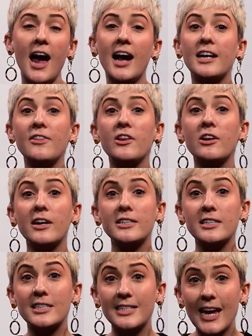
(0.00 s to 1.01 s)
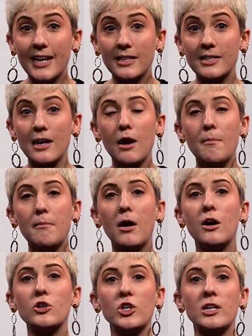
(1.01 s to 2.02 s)
And in the United States,
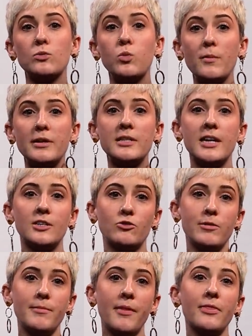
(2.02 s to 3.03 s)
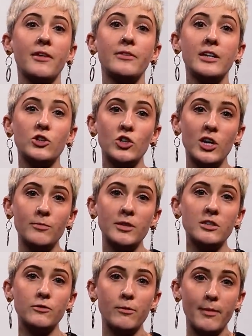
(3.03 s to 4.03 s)
March is Women's History Month and the
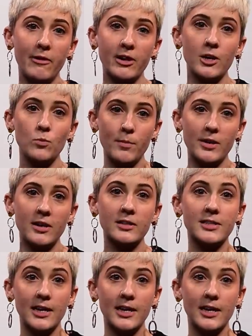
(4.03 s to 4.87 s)
achievements of American women are